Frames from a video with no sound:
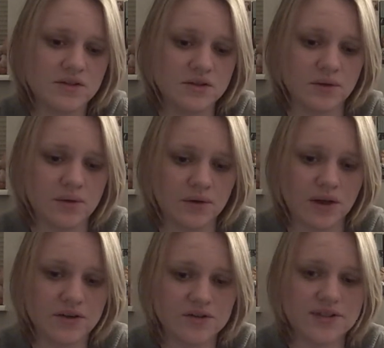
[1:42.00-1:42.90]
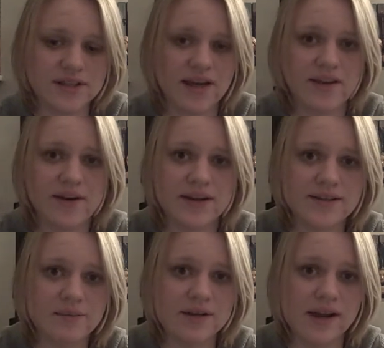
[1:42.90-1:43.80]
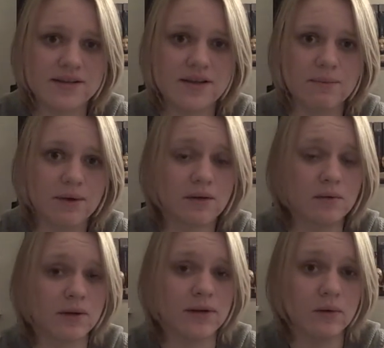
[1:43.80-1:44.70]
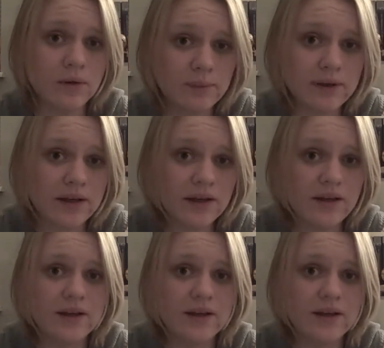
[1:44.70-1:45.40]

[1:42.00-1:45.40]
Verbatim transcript: do laundry together except it ends up being really creepy